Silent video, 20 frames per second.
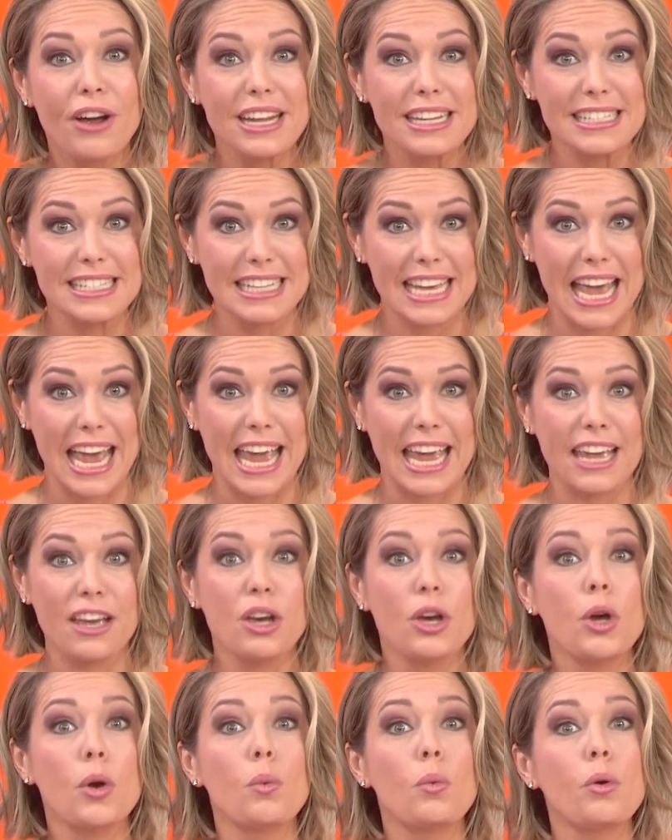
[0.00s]
Friends gang
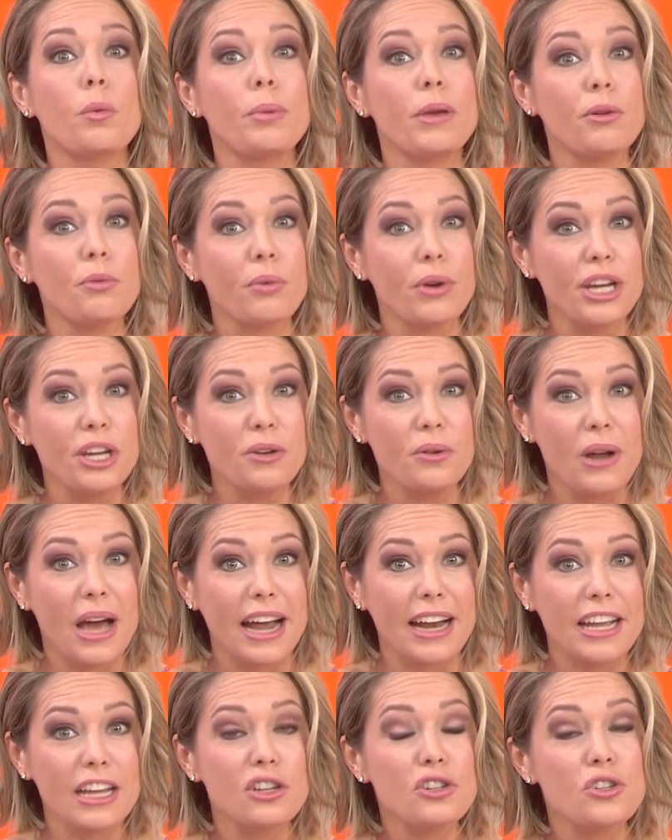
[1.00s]
will be
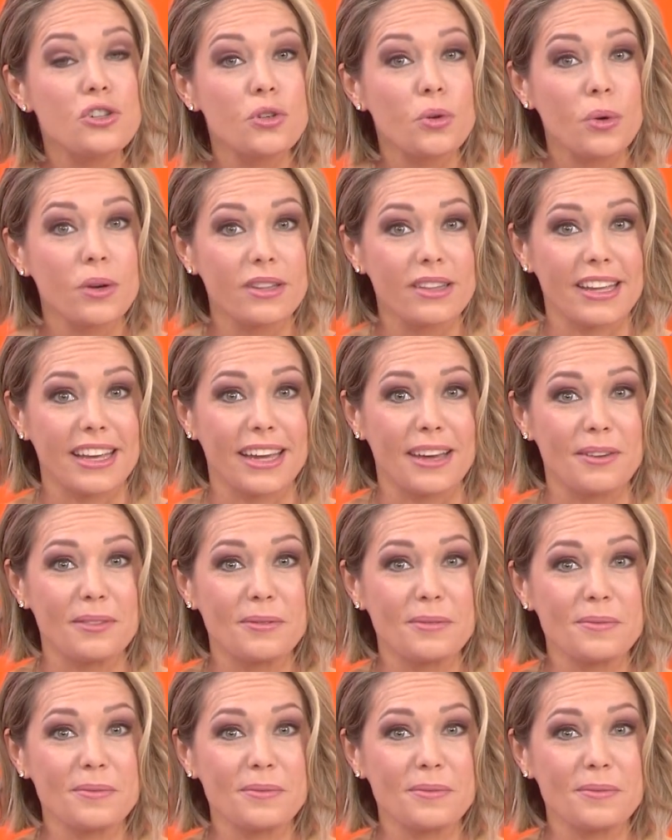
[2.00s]
reuniting shortly.